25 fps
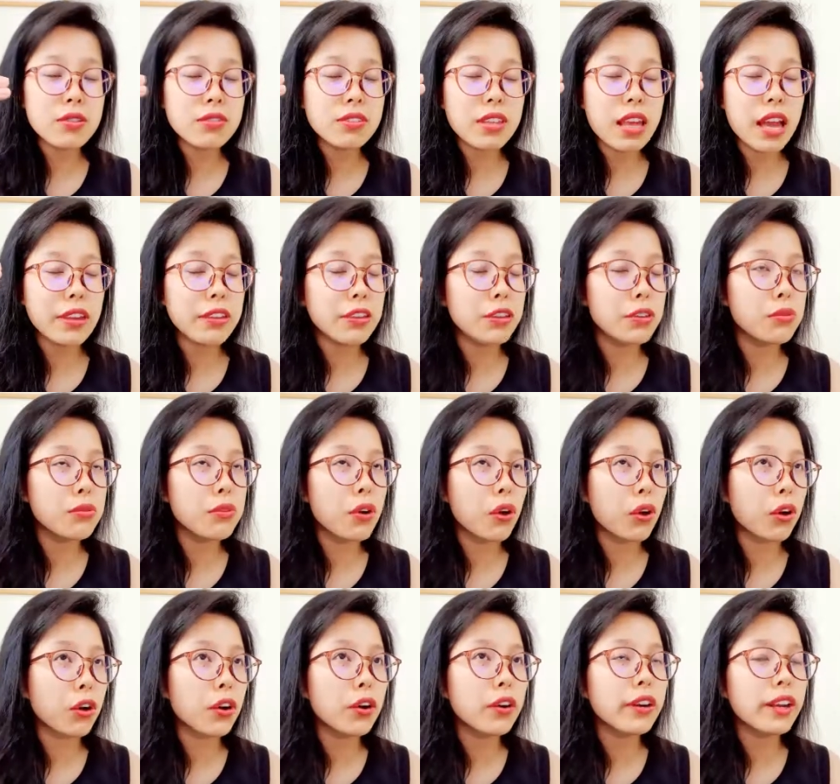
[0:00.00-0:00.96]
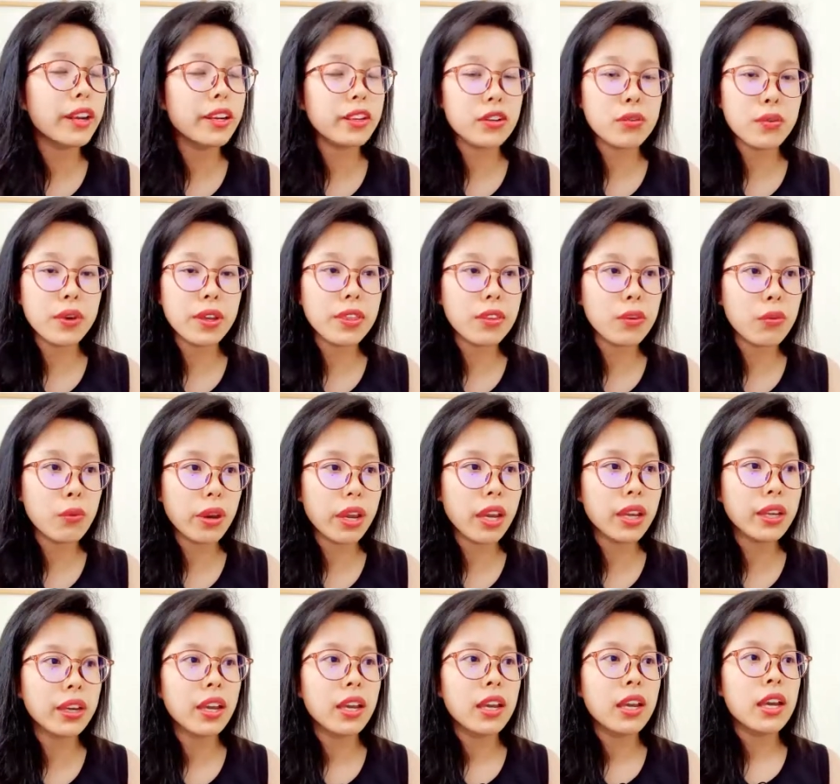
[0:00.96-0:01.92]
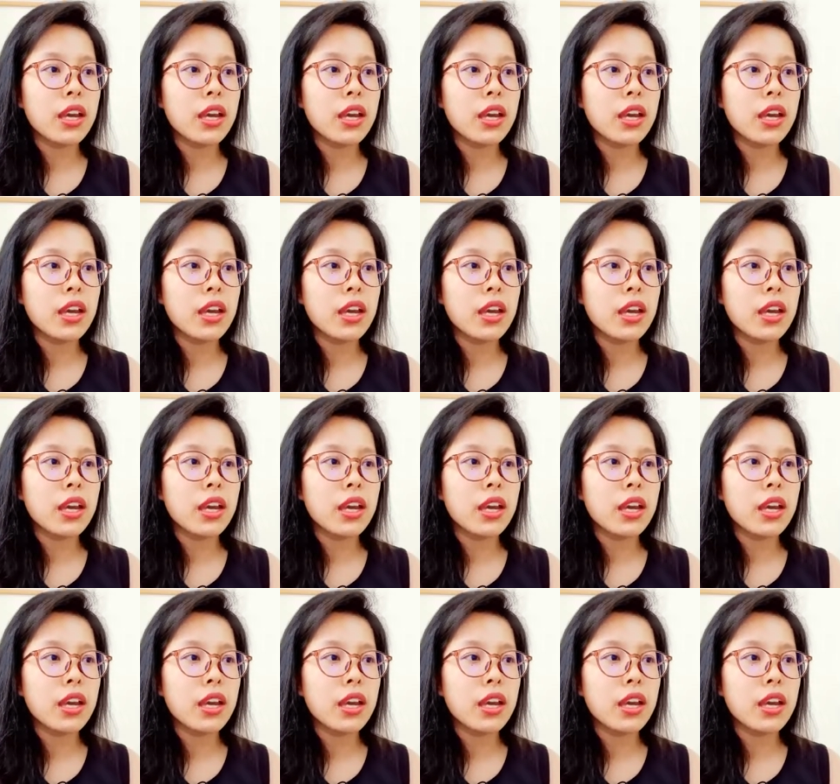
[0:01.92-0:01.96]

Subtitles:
that you heard during the week,